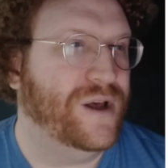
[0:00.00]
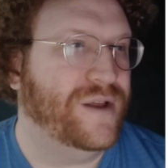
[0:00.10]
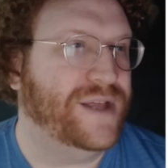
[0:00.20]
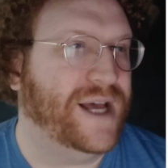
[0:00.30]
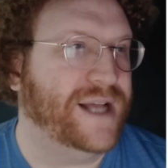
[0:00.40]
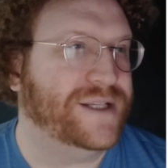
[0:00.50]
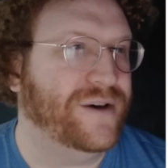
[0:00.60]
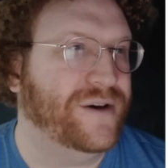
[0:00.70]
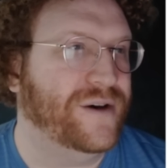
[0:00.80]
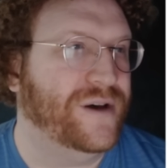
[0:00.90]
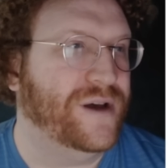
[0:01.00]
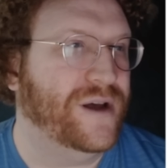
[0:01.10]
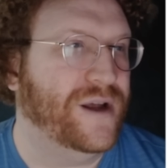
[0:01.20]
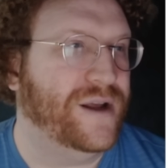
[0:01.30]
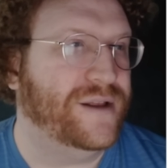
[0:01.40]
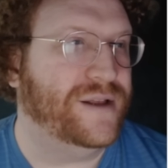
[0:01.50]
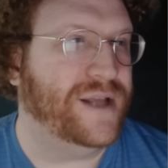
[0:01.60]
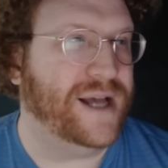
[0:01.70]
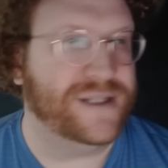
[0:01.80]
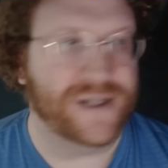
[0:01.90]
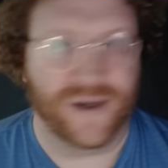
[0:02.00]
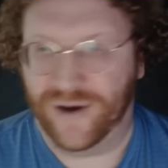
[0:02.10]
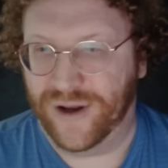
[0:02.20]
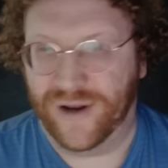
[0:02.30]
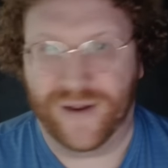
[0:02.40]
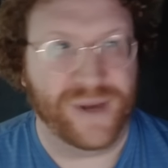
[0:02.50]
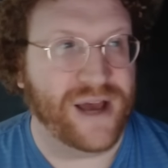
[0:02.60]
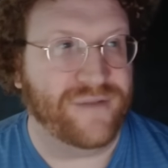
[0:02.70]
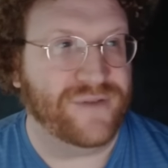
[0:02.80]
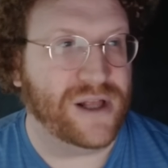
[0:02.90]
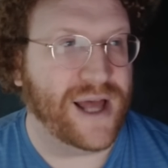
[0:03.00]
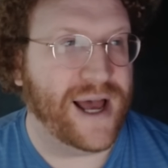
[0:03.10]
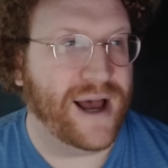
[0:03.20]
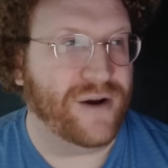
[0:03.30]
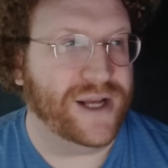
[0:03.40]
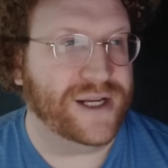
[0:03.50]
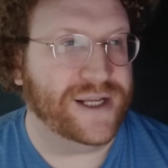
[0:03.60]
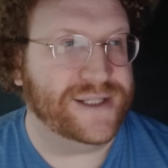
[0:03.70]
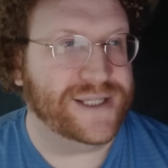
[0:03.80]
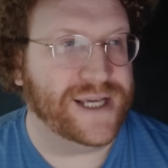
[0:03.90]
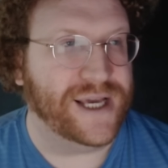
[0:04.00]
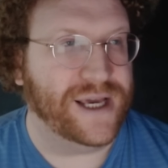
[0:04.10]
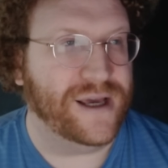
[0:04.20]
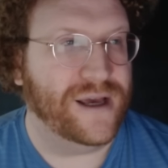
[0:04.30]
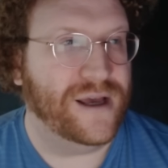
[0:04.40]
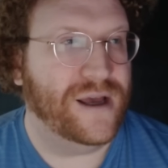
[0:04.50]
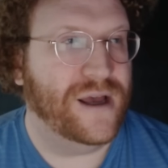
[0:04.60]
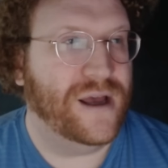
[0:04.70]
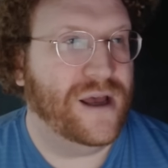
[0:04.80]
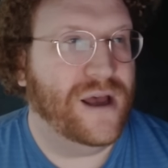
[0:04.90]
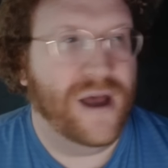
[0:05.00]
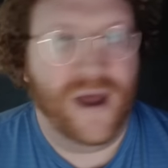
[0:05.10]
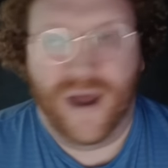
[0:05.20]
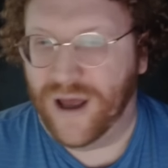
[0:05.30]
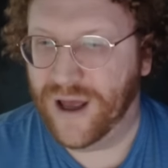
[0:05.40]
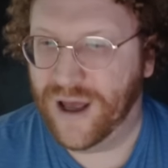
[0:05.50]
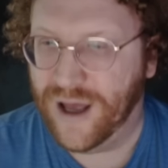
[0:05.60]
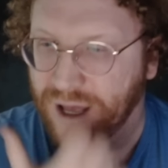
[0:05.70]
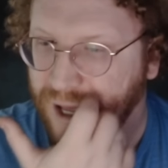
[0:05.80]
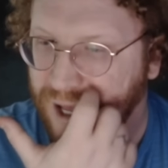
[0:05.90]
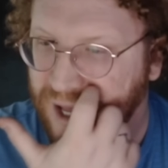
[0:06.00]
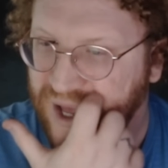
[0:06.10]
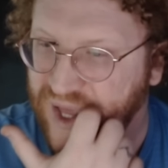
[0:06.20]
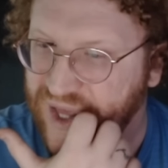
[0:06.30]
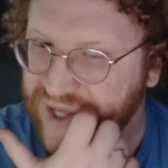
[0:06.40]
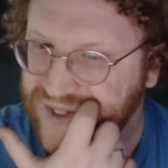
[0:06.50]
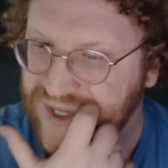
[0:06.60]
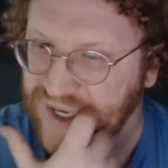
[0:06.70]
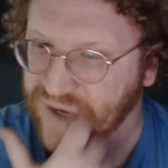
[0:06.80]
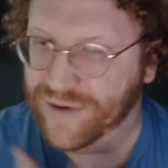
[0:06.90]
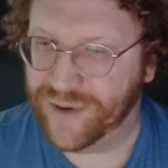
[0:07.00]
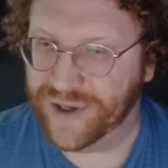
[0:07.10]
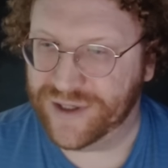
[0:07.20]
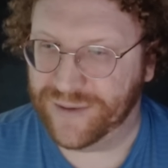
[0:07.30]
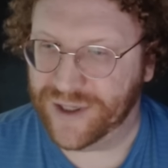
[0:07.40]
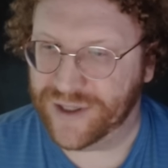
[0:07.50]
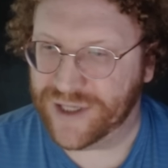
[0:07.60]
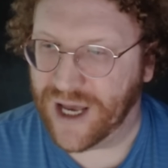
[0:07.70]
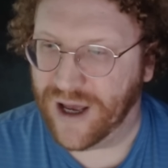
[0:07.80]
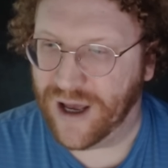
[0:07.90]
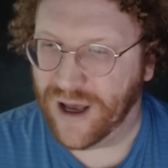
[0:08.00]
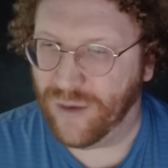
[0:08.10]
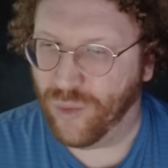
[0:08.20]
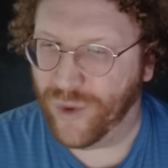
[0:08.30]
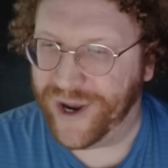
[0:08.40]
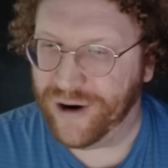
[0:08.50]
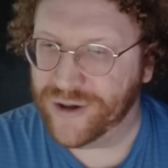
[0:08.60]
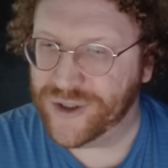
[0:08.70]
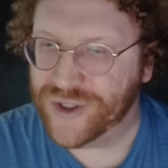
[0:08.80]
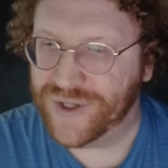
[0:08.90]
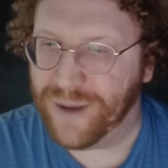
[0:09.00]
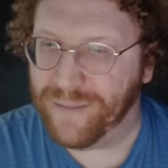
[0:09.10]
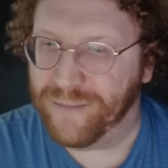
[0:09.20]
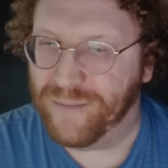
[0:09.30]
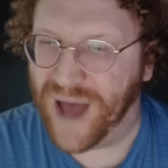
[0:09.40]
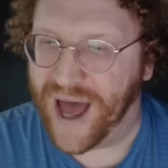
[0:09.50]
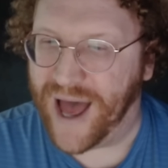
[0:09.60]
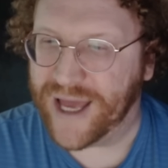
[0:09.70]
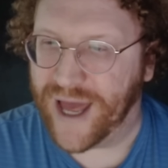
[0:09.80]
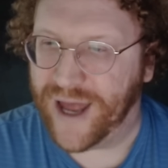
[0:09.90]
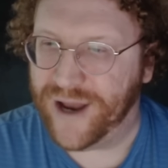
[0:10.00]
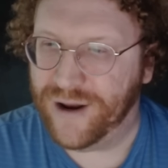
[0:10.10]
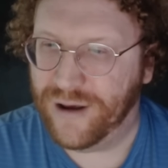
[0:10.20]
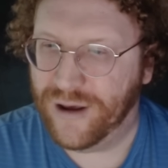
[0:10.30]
That's good. Then we have Cloud. I did see. Let's see. Where's the back end?